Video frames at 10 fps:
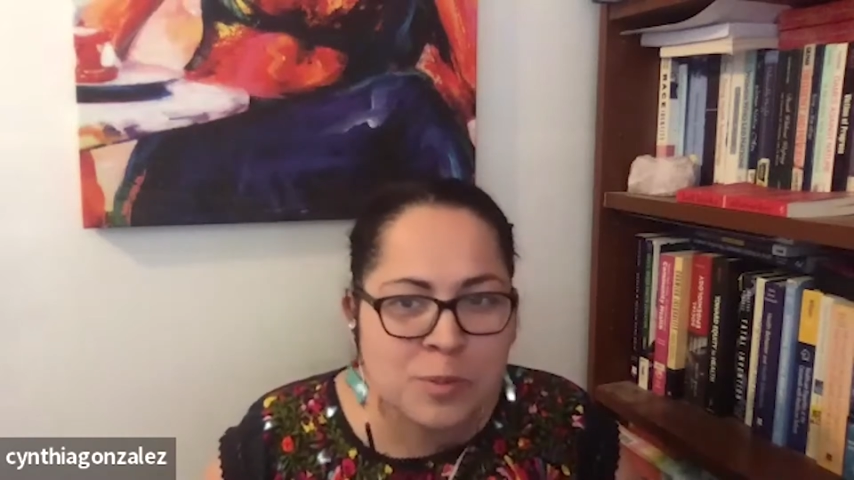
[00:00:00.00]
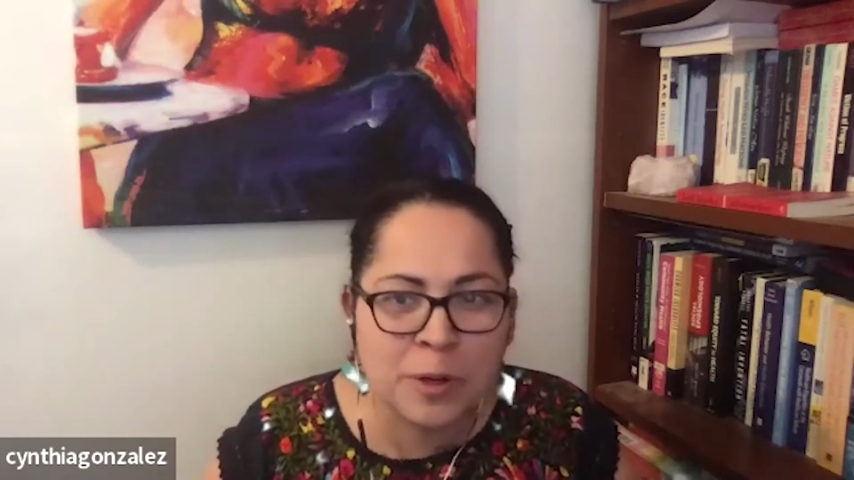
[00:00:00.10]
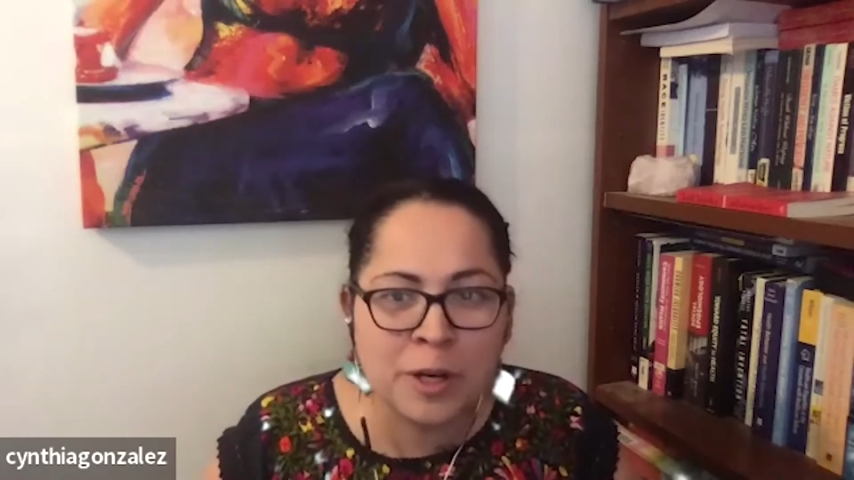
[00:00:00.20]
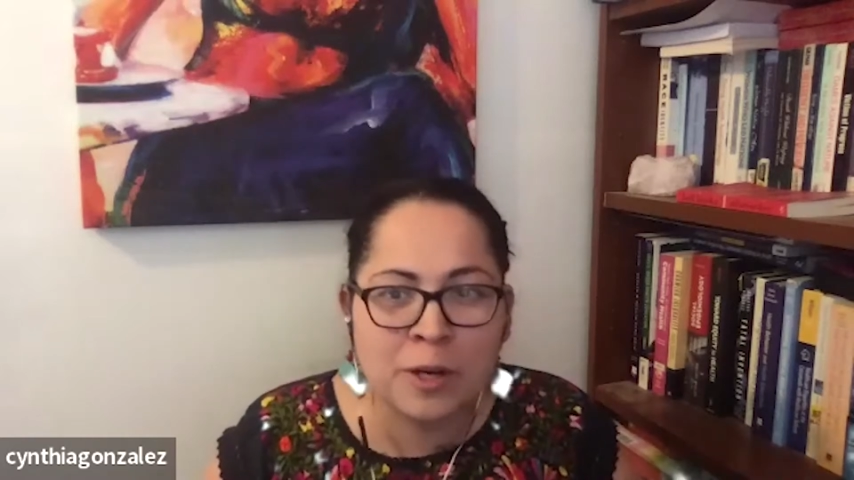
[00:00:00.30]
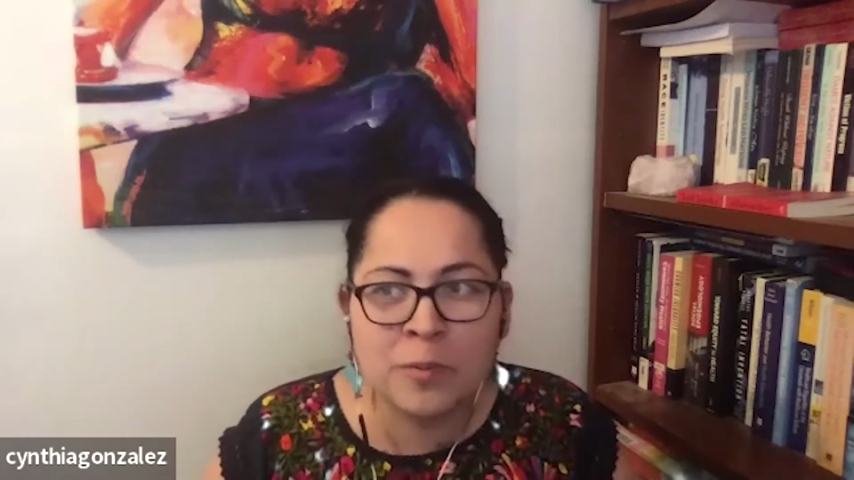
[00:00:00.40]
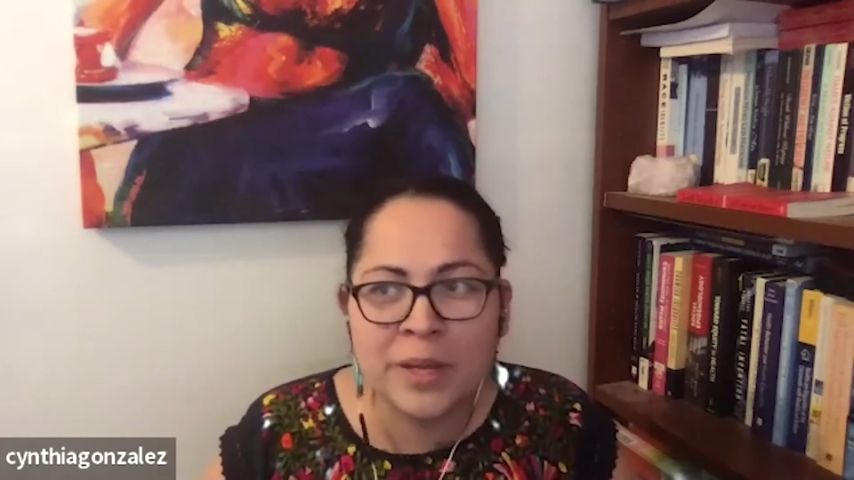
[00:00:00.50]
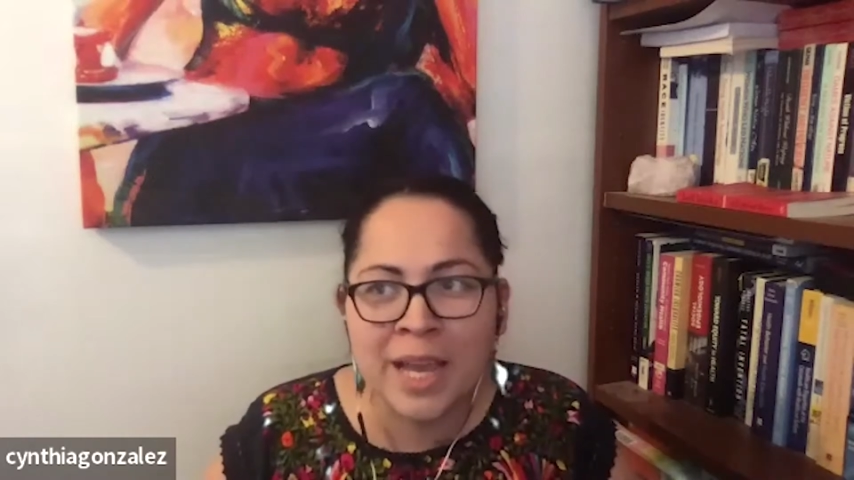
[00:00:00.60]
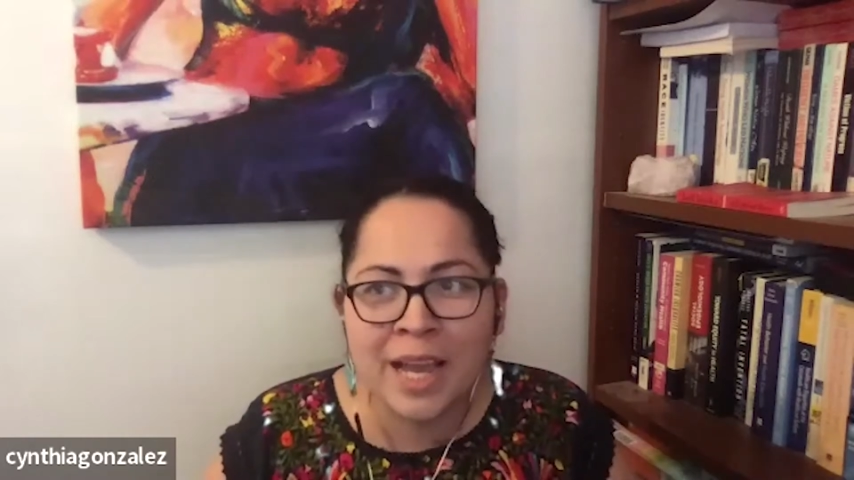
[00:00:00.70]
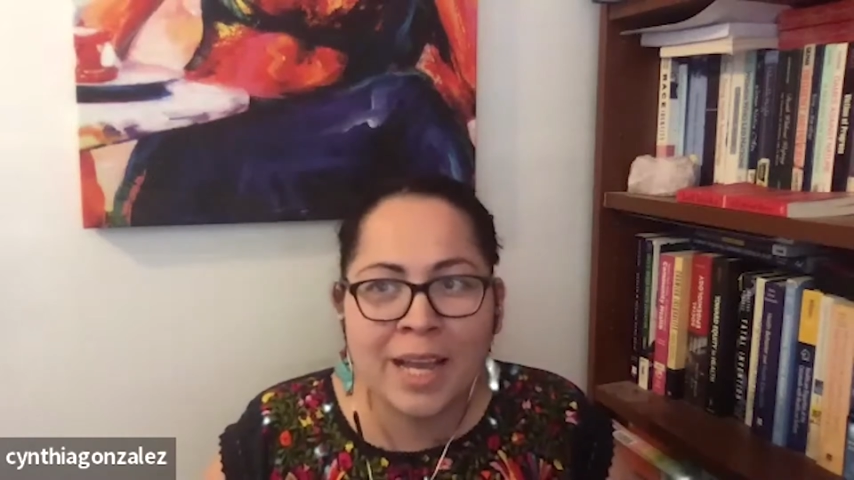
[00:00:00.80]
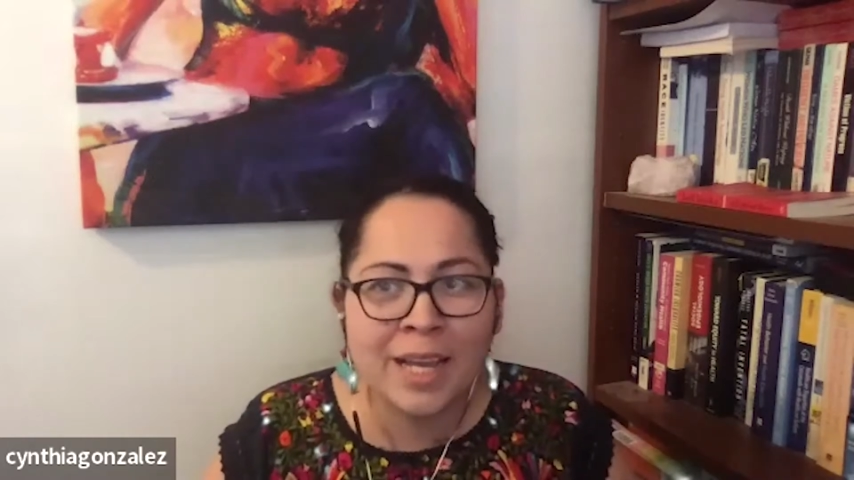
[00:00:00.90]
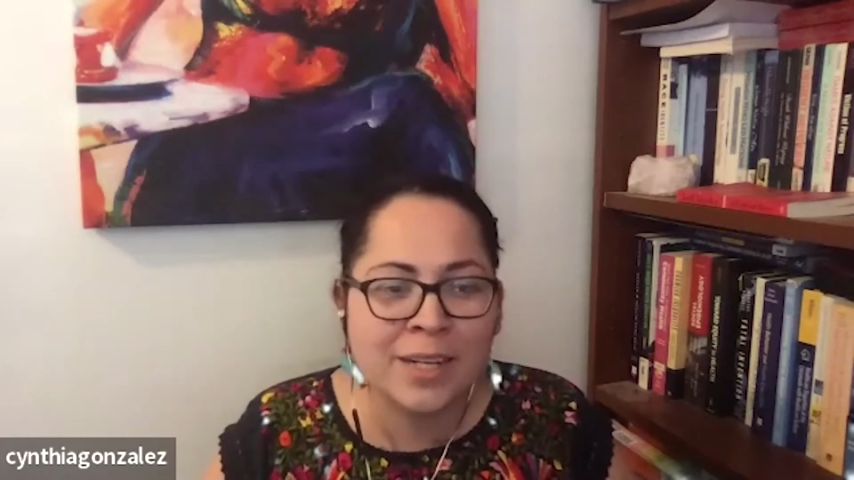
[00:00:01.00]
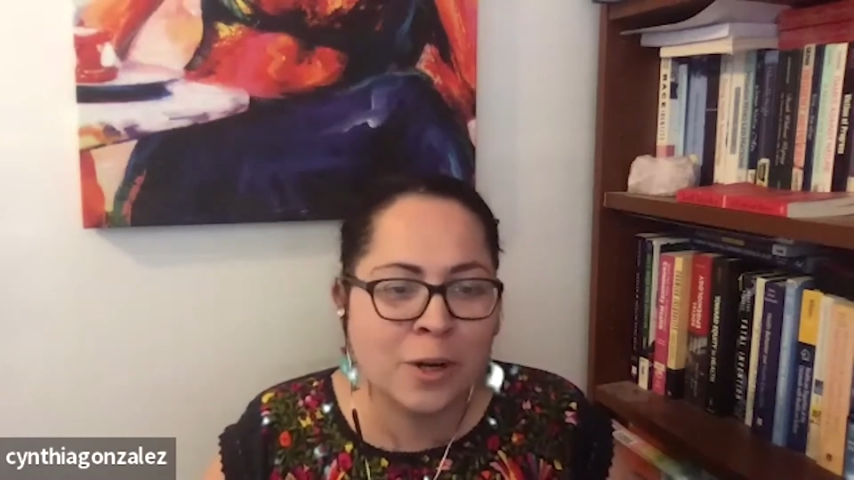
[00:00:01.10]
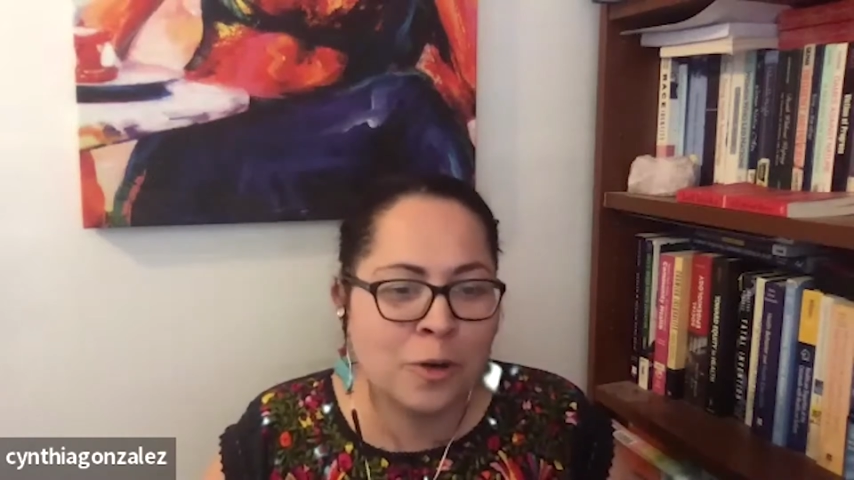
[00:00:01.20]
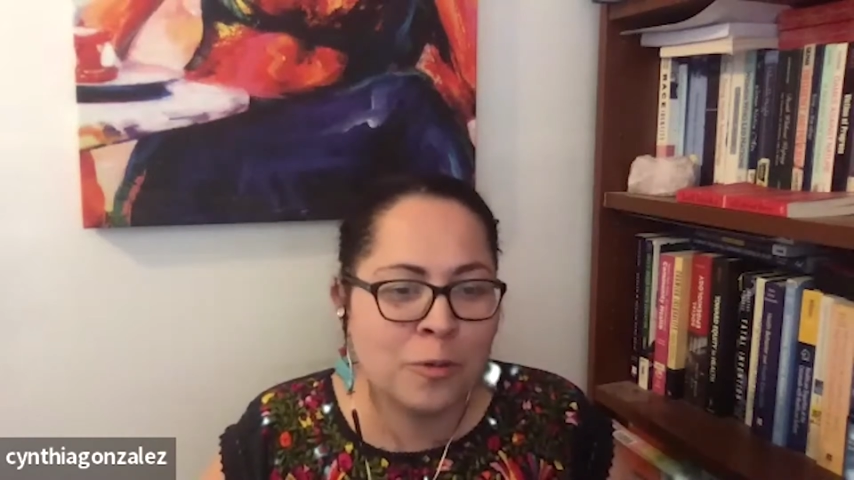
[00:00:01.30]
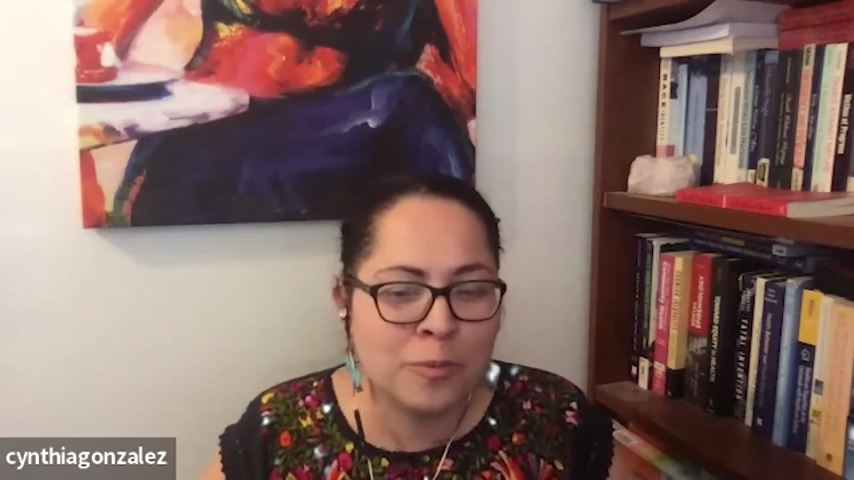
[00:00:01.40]
where we had
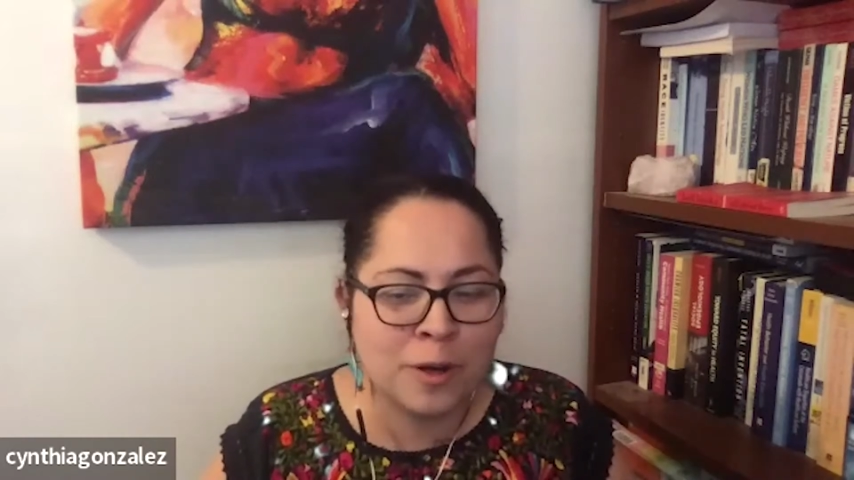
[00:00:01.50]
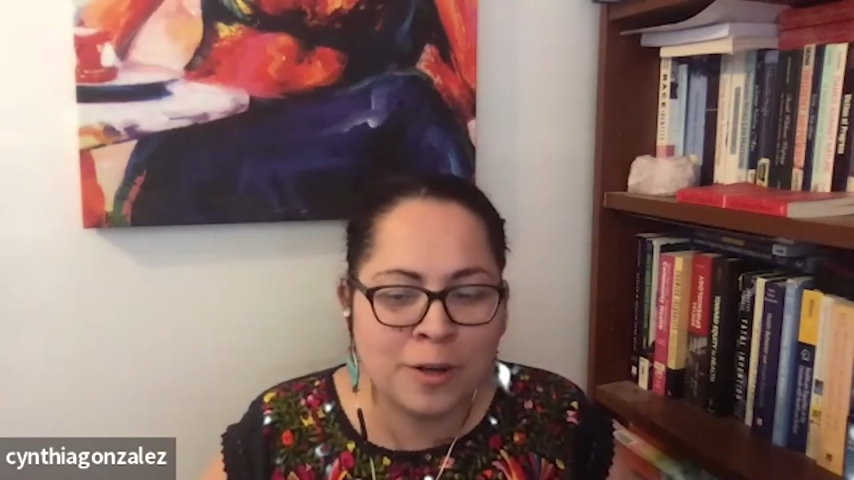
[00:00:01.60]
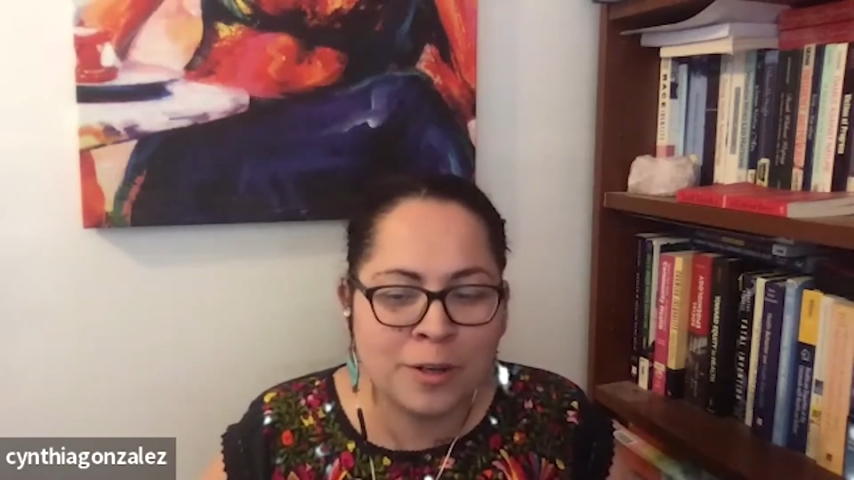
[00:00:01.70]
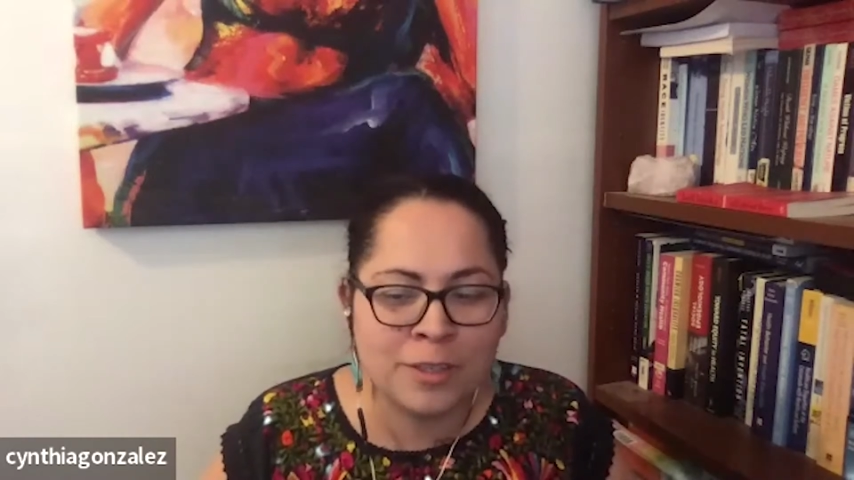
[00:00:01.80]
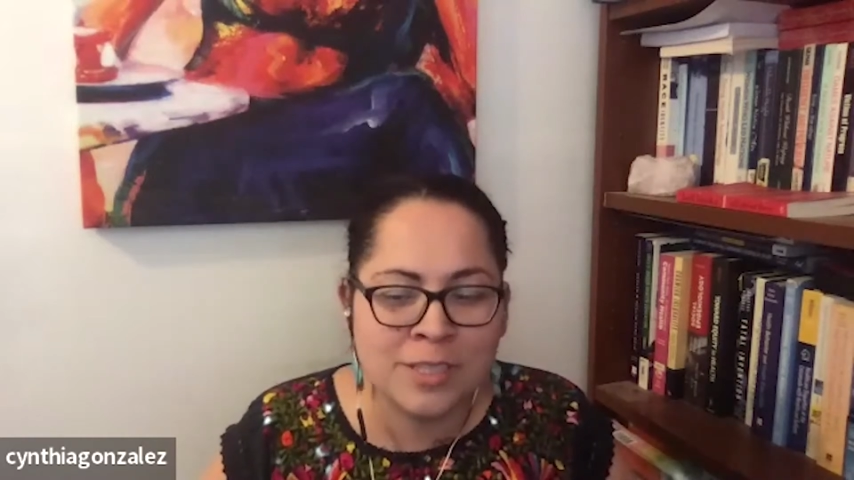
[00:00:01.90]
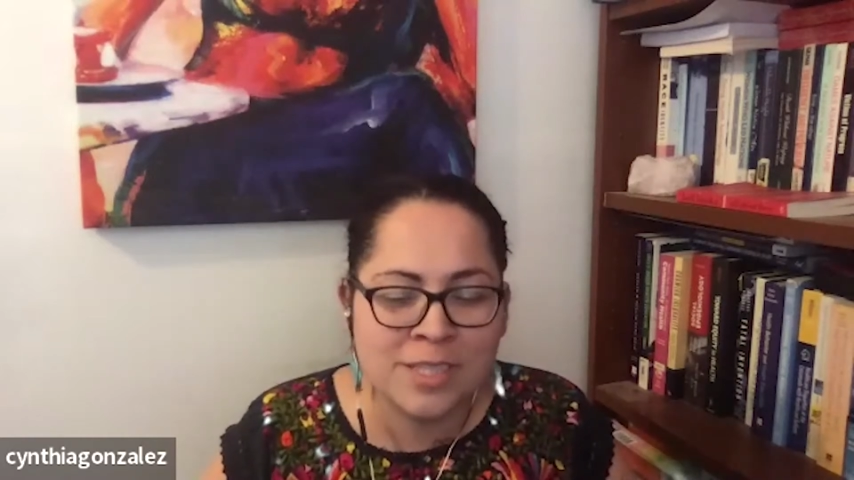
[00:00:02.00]
our